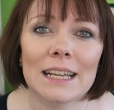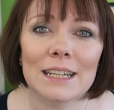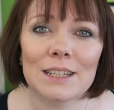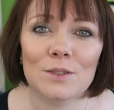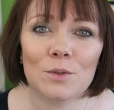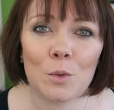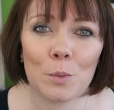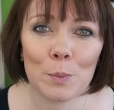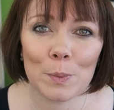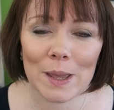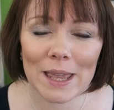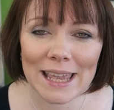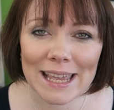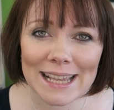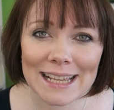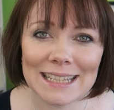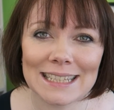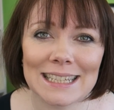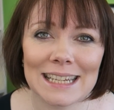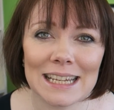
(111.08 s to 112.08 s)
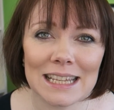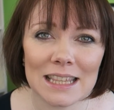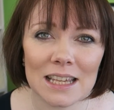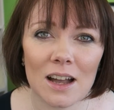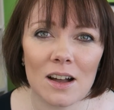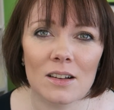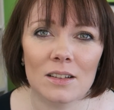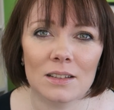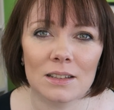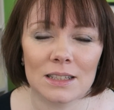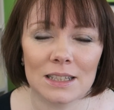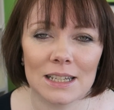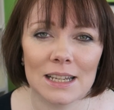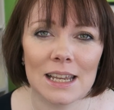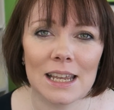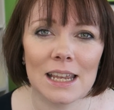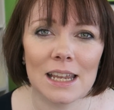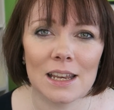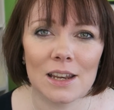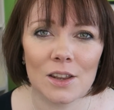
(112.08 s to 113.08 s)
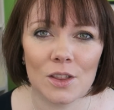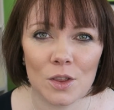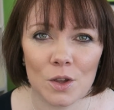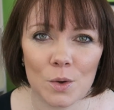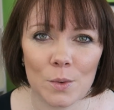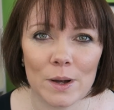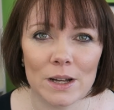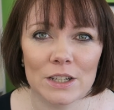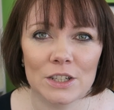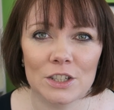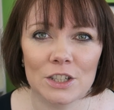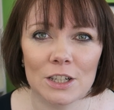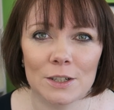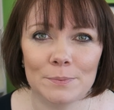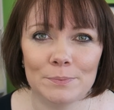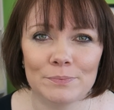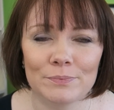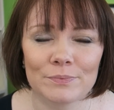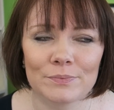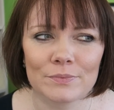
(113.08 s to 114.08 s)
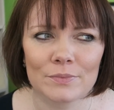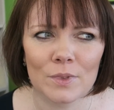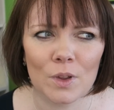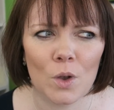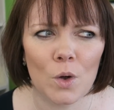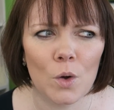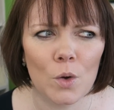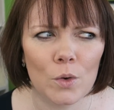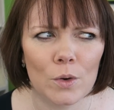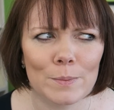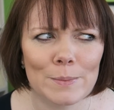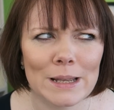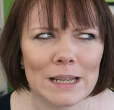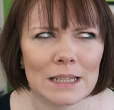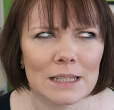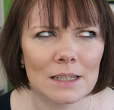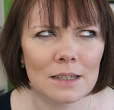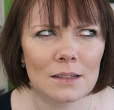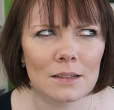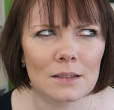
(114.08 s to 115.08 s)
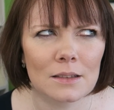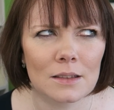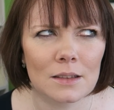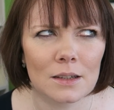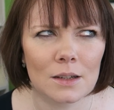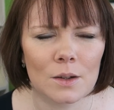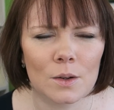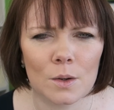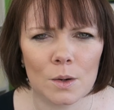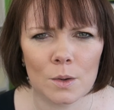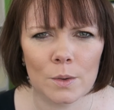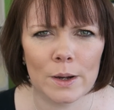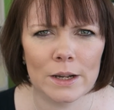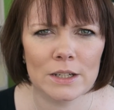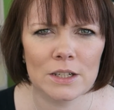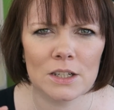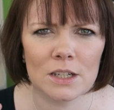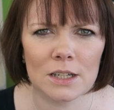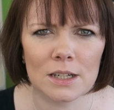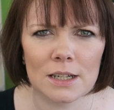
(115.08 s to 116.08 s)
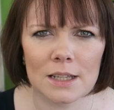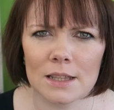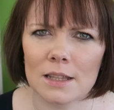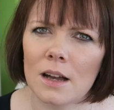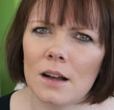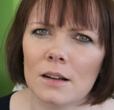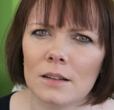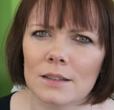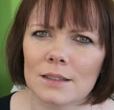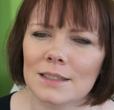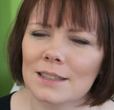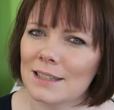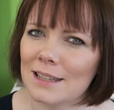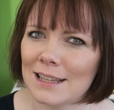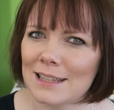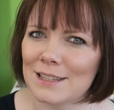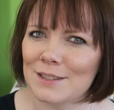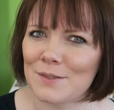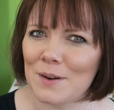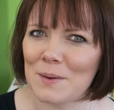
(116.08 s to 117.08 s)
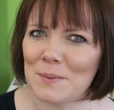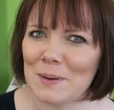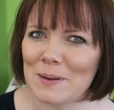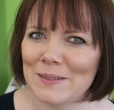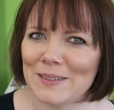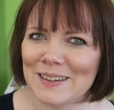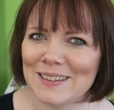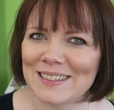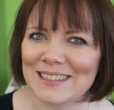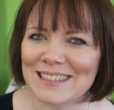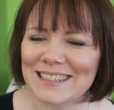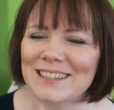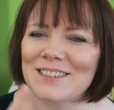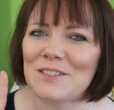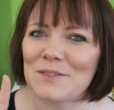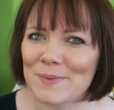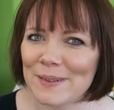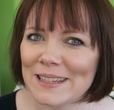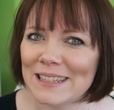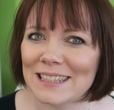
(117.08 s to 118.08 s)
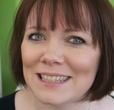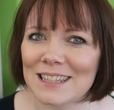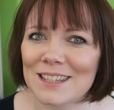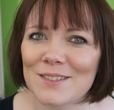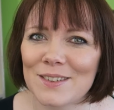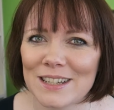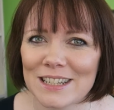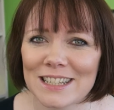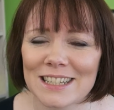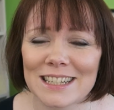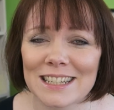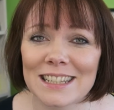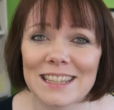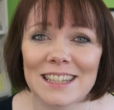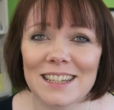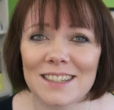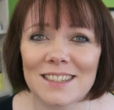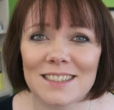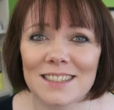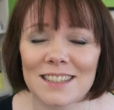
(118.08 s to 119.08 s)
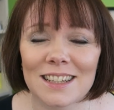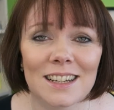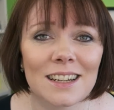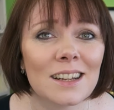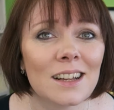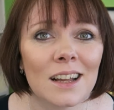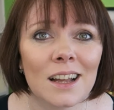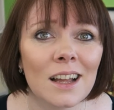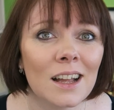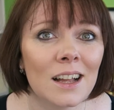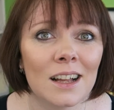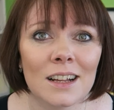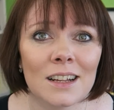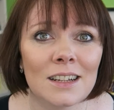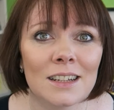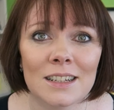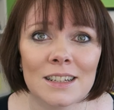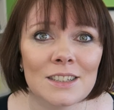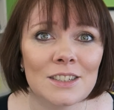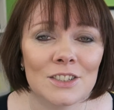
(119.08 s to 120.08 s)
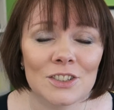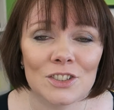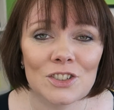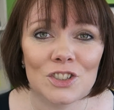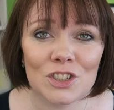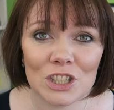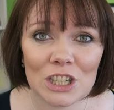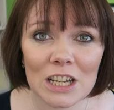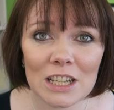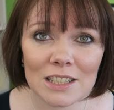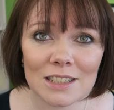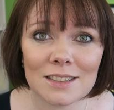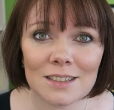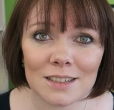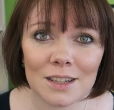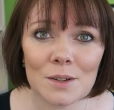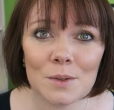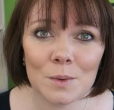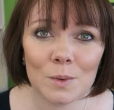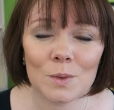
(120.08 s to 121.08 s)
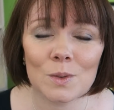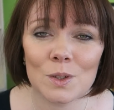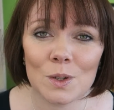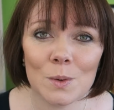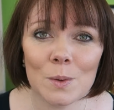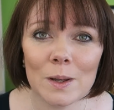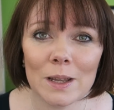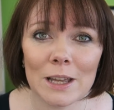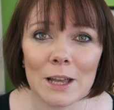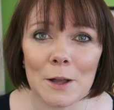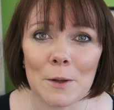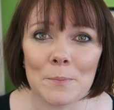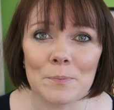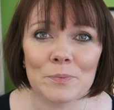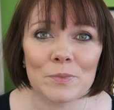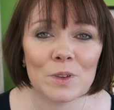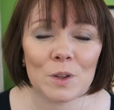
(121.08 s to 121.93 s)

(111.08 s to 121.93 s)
is repeating the answer in the question or repeating the question in the answer that's the right way around isn't it repeating the question in the answer just don't do it.